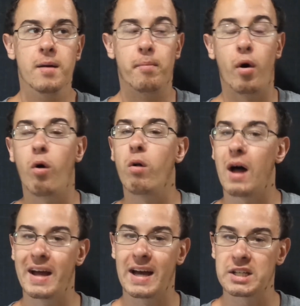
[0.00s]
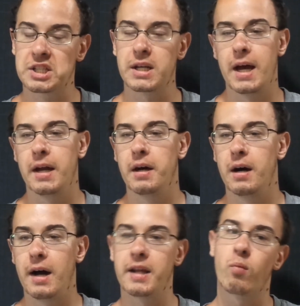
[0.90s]
poll, I guess. And uh,
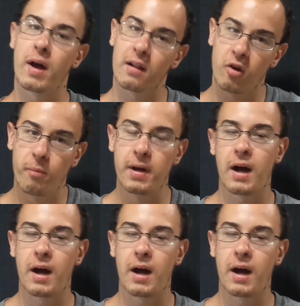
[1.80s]
I did wait a little bit.